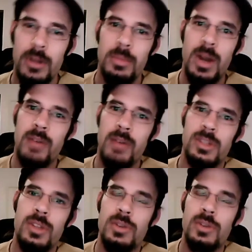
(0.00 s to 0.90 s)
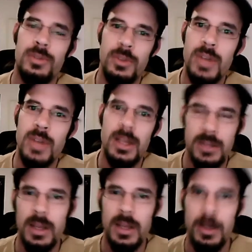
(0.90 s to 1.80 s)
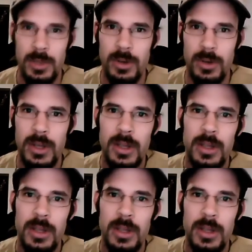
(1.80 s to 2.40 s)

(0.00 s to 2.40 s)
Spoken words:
but obviously those few days leading up to it,